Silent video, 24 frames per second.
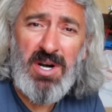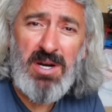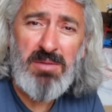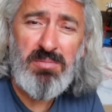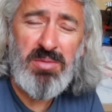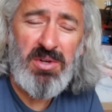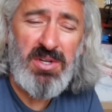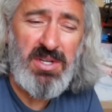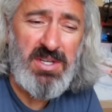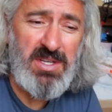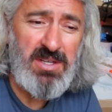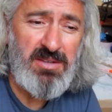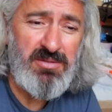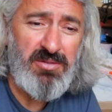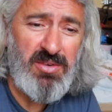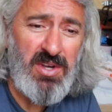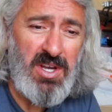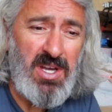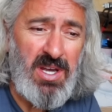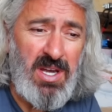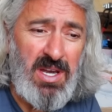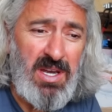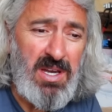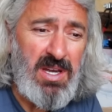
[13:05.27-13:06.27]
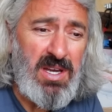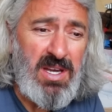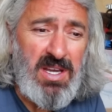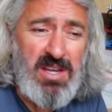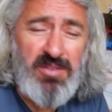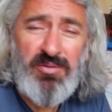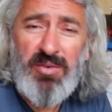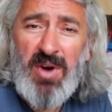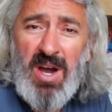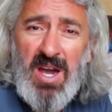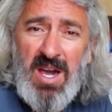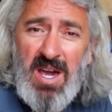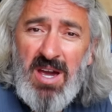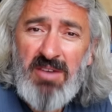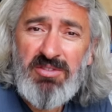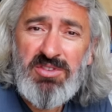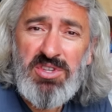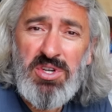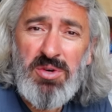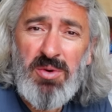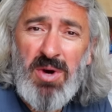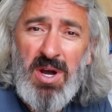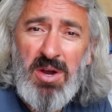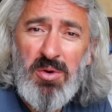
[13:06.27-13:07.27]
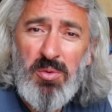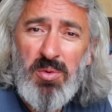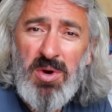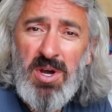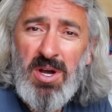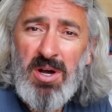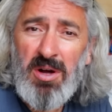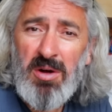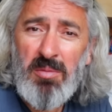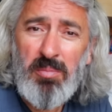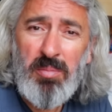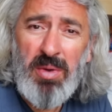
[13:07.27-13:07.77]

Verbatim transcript: I believe if I have to, I will,